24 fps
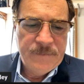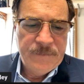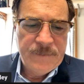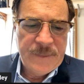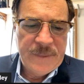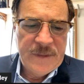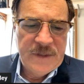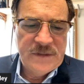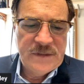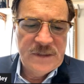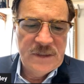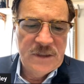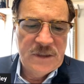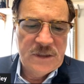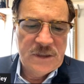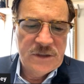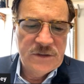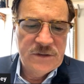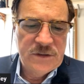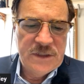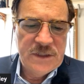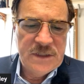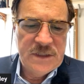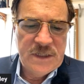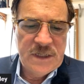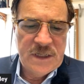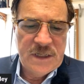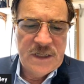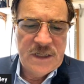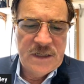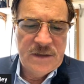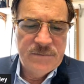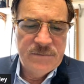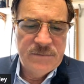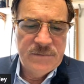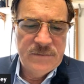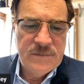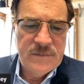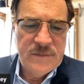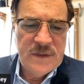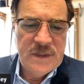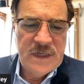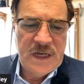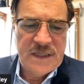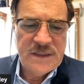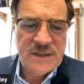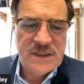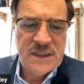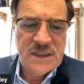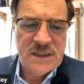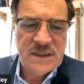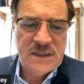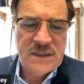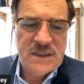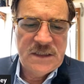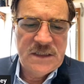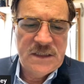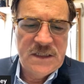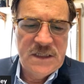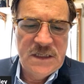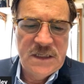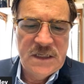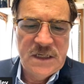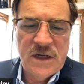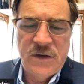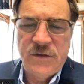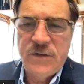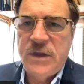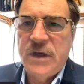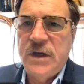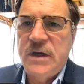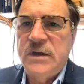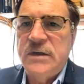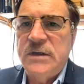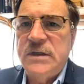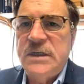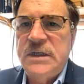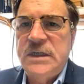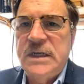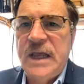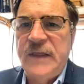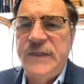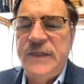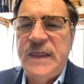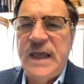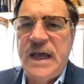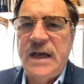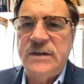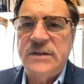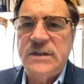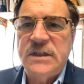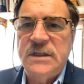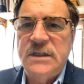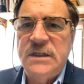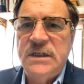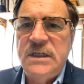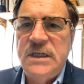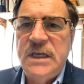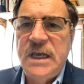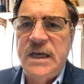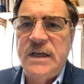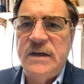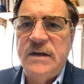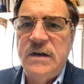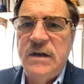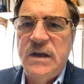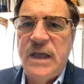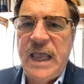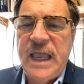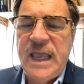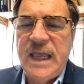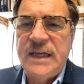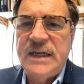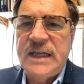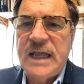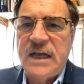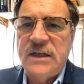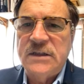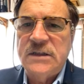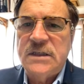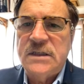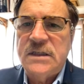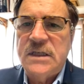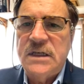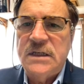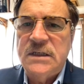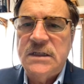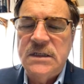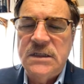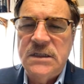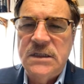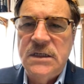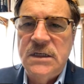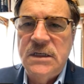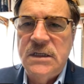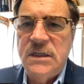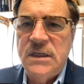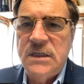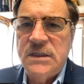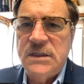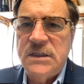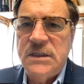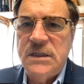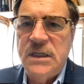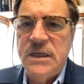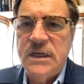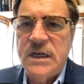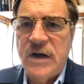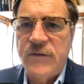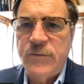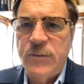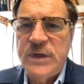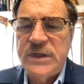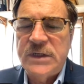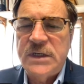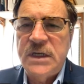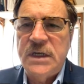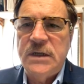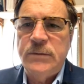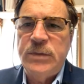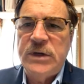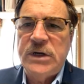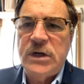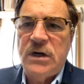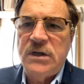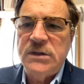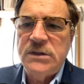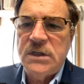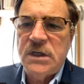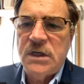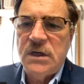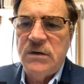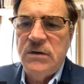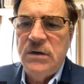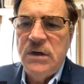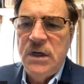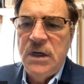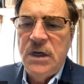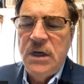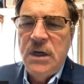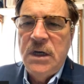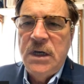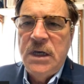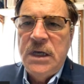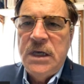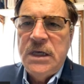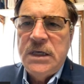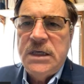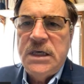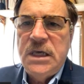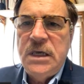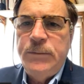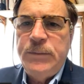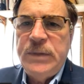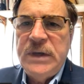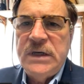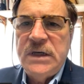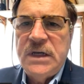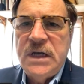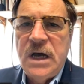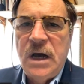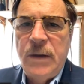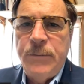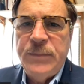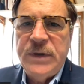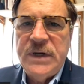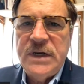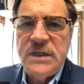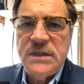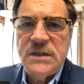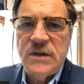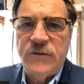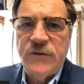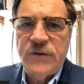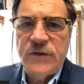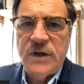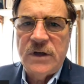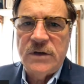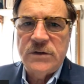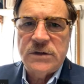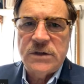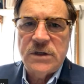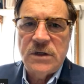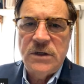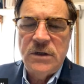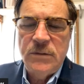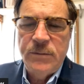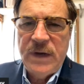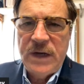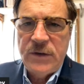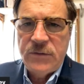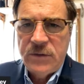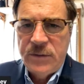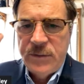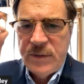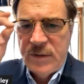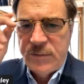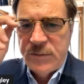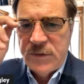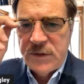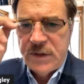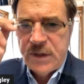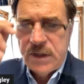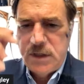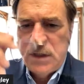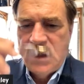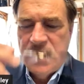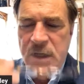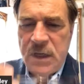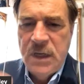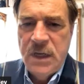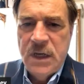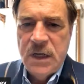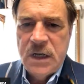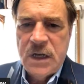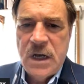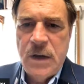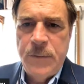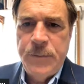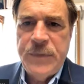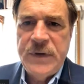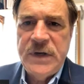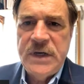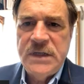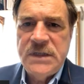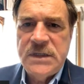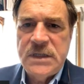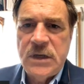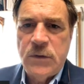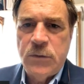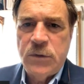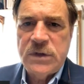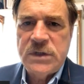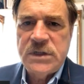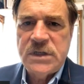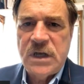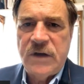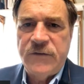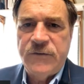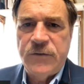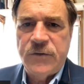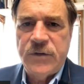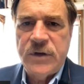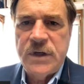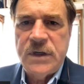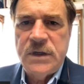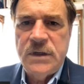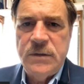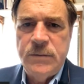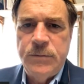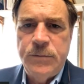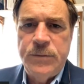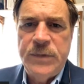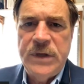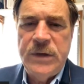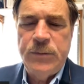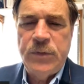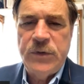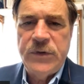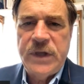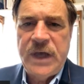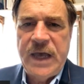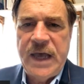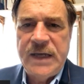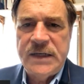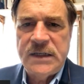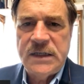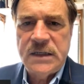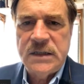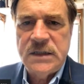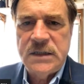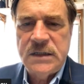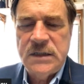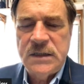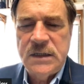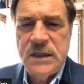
this included not just the 10,000 yen handouts that the government did, but also keeping companies afloat. So you might remember that companies that were suffering, people that had to